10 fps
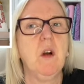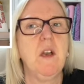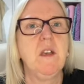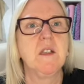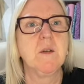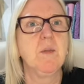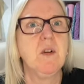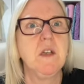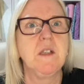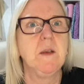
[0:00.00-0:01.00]
and it's a
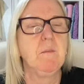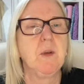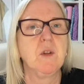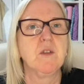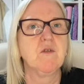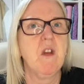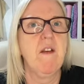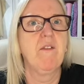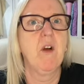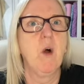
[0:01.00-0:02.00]
pretty simple,
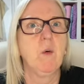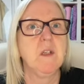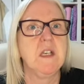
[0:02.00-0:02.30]
straightforward,